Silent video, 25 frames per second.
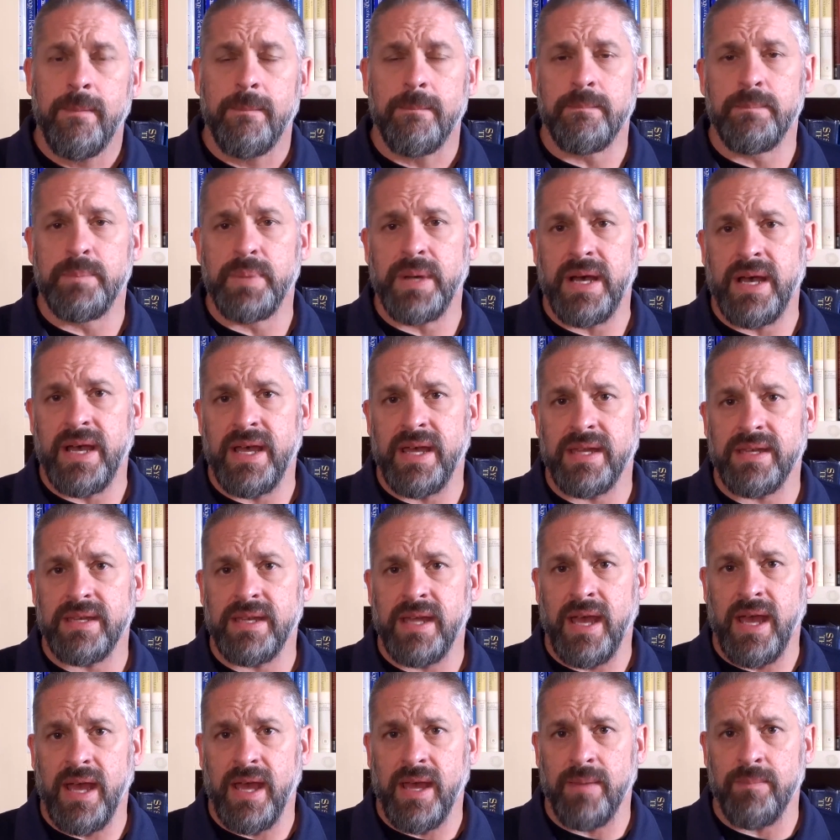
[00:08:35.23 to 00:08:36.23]

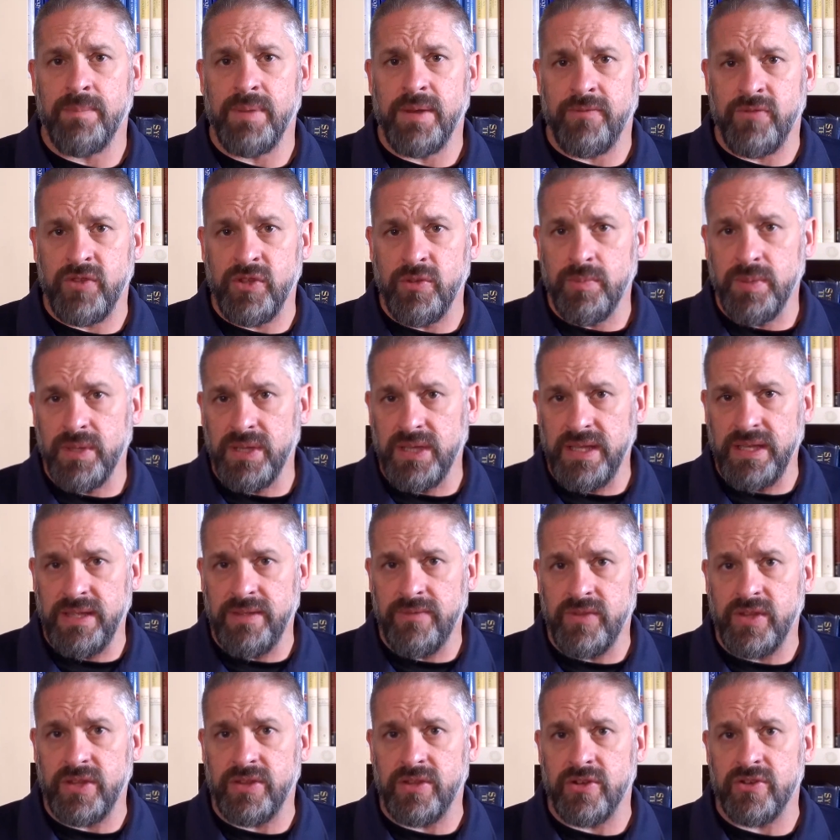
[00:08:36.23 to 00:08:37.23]
but if you
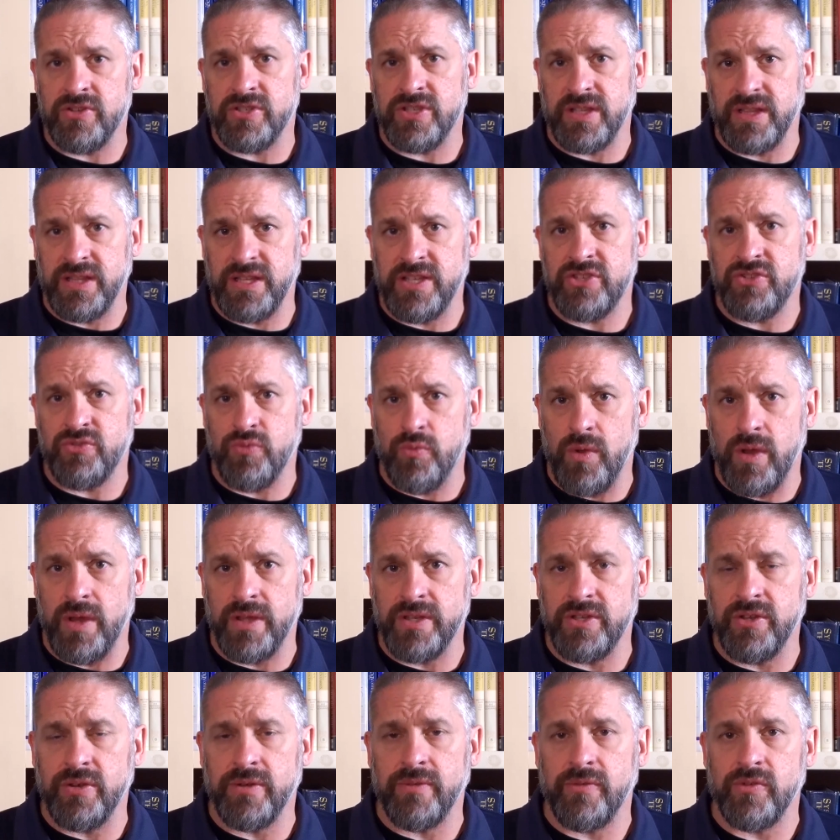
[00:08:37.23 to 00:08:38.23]
believe that there's at least
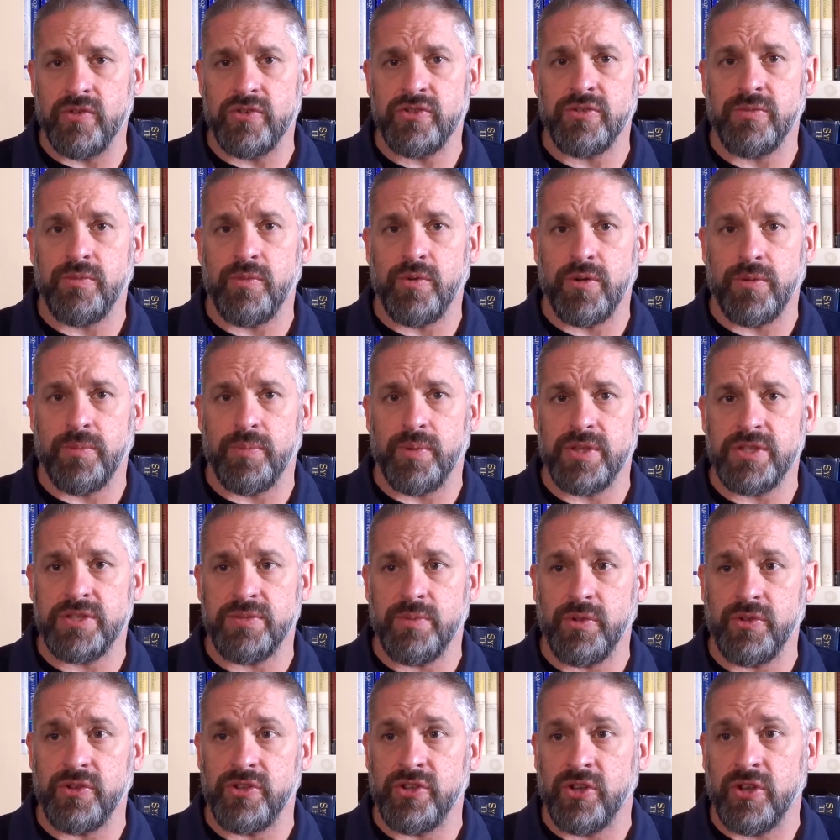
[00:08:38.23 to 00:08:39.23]
one universal moral
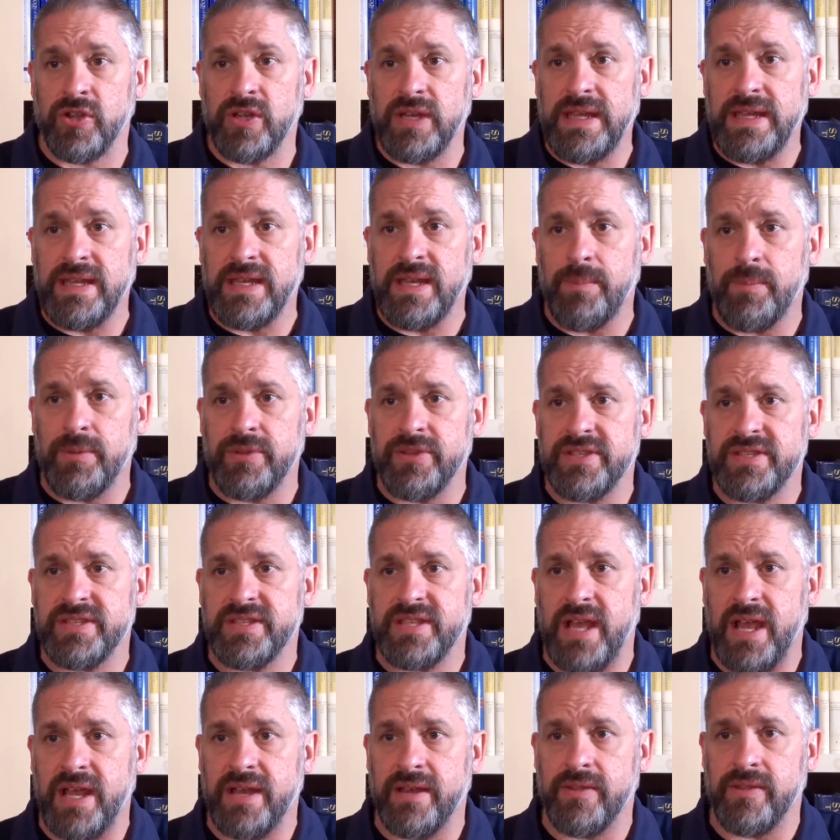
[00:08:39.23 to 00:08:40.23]
principle, you're going to end up on the
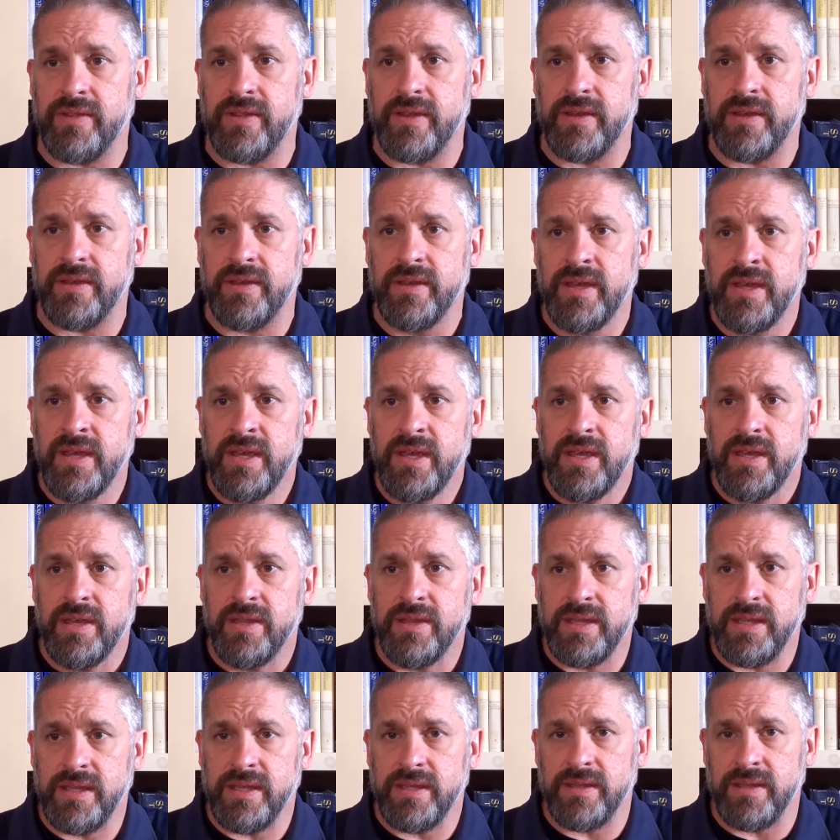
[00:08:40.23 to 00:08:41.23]
side of
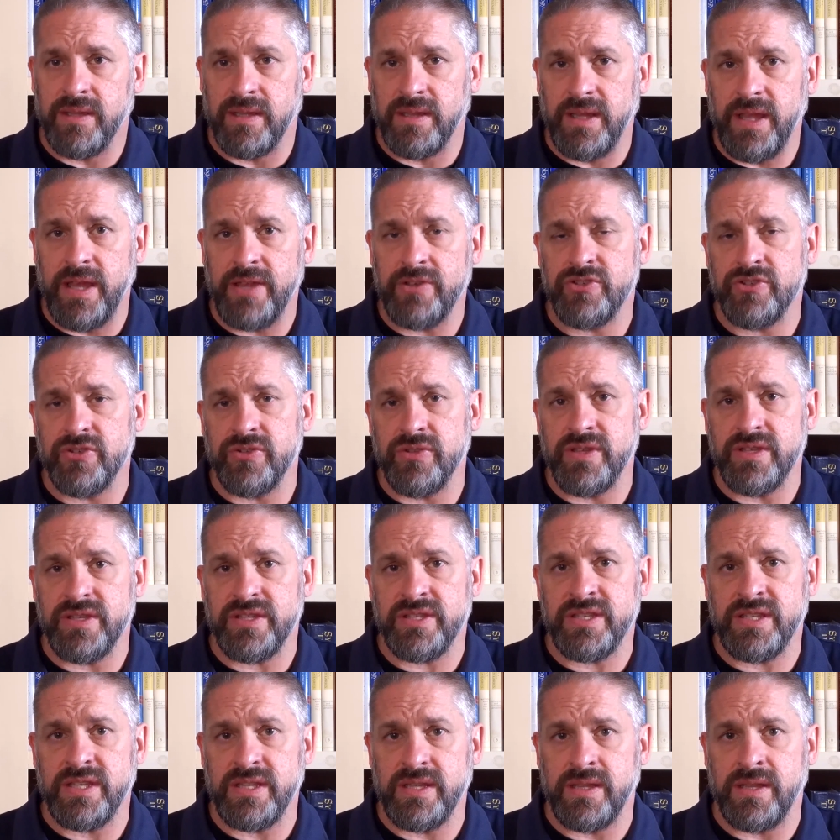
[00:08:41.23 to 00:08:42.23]
the ledger
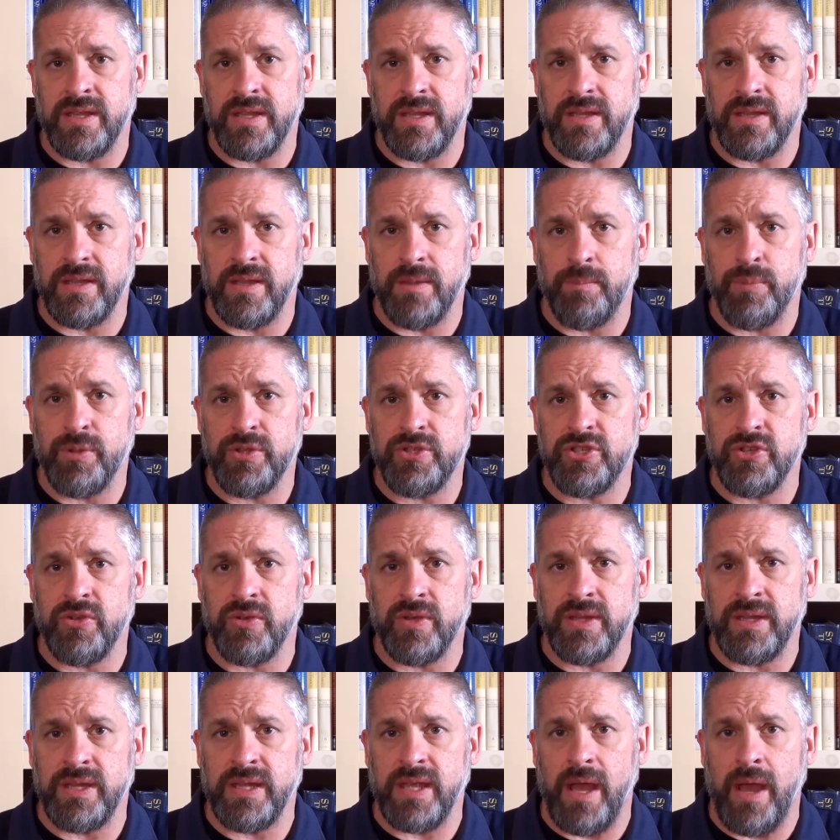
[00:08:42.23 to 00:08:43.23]
that puts
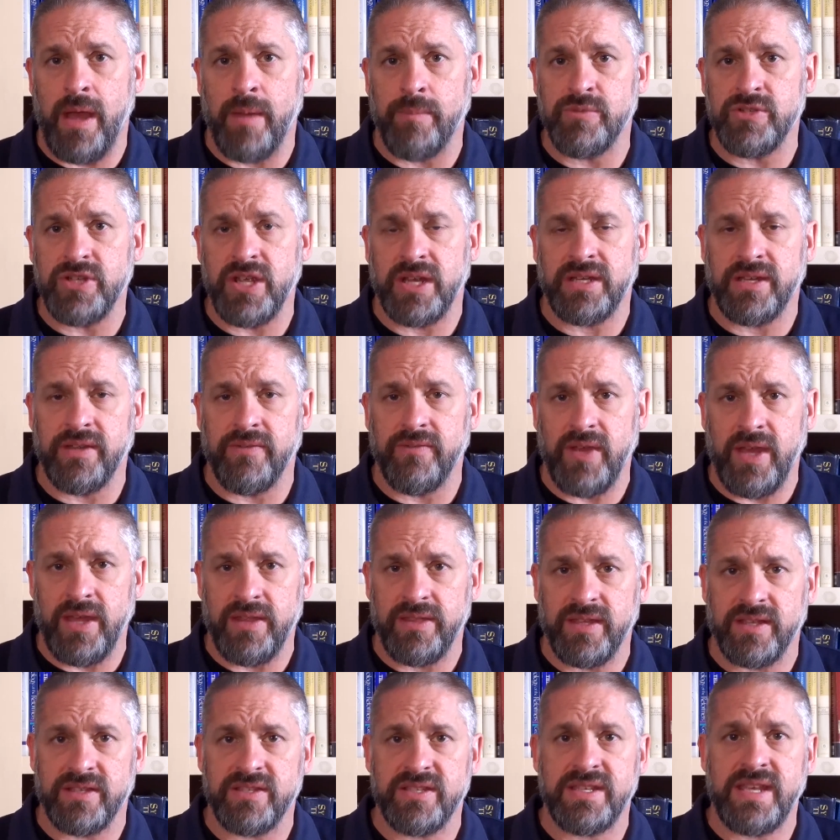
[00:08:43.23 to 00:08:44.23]
you in the objective
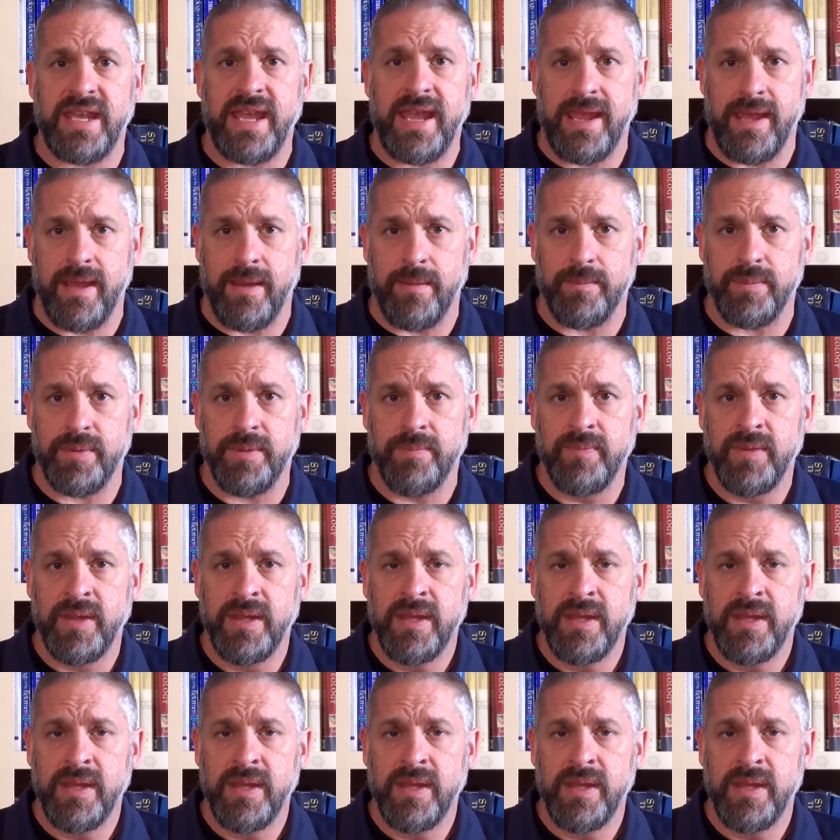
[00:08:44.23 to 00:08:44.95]
ethics camp.